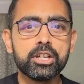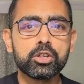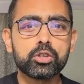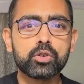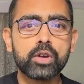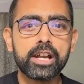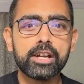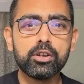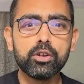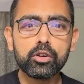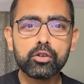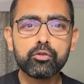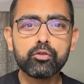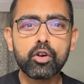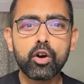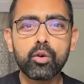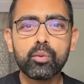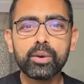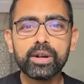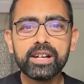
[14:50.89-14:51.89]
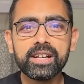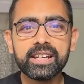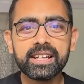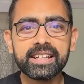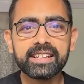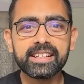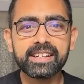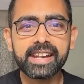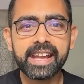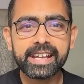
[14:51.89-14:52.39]
So I look forward
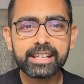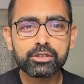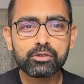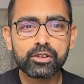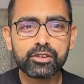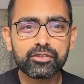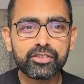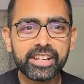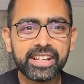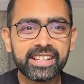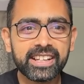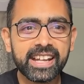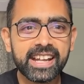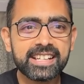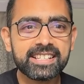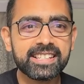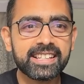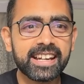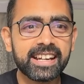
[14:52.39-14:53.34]
in the next 15 days